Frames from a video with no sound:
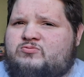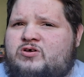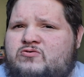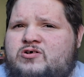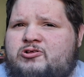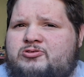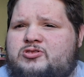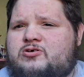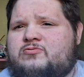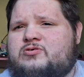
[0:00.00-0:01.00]
we go on.
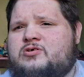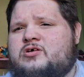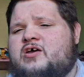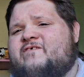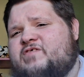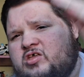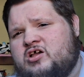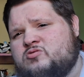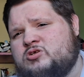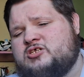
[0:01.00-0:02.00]
So, thank you
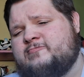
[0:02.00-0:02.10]
guys for watching.